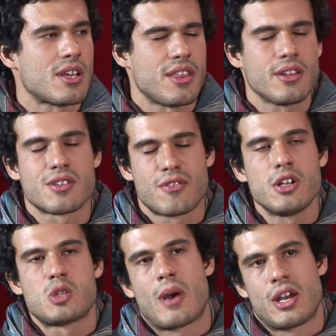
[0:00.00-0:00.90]
think there's a
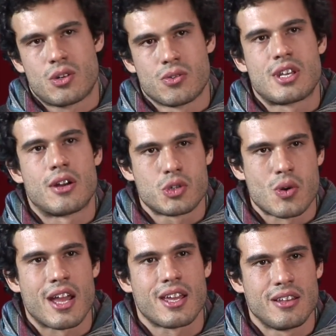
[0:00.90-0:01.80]
very special
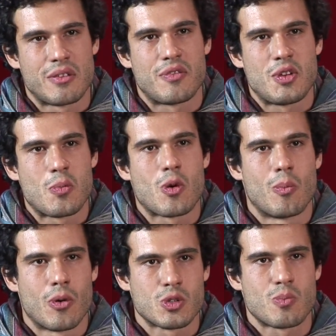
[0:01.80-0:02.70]
soundtrack in the film
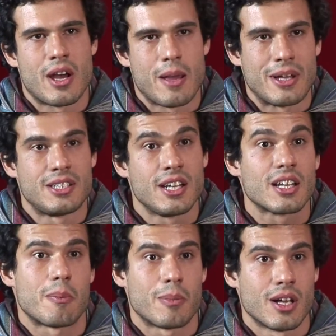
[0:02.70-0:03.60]
composed by Patrick
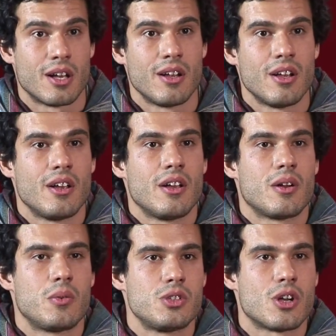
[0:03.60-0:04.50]
Laplan,
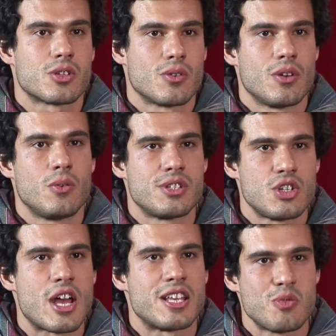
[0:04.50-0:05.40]
who's a
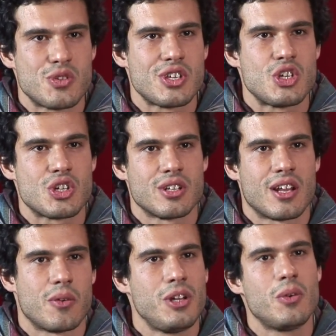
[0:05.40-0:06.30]
jazz musician,
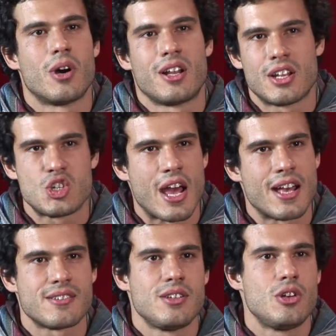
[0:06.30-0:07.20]
and I really wanted a
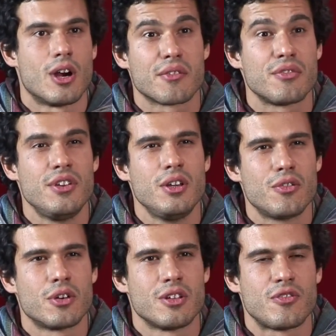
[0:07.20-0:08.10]
jazz New York feel
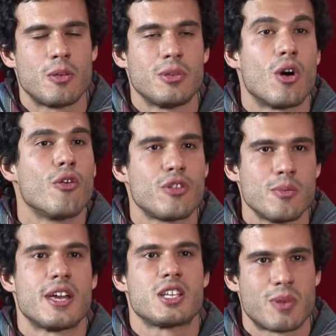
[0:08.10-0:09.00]
for the film. The whole film
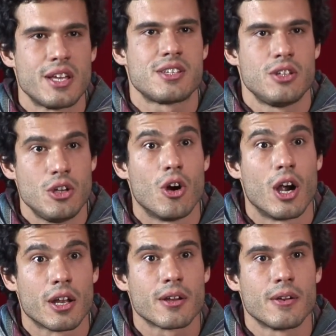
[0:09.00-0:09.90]
takes place in New
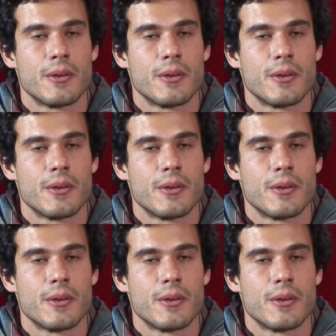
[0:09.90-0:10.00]
York.